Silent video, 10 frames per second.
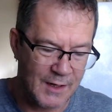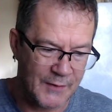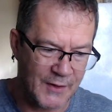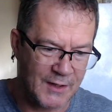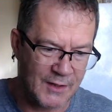I
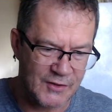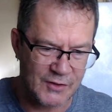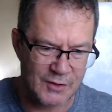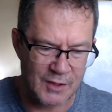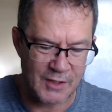think
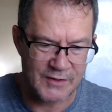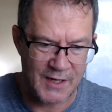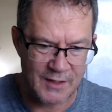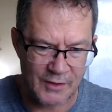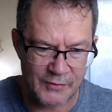it's going to
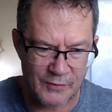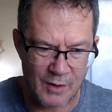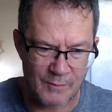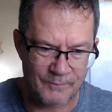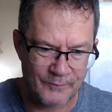take us
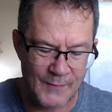from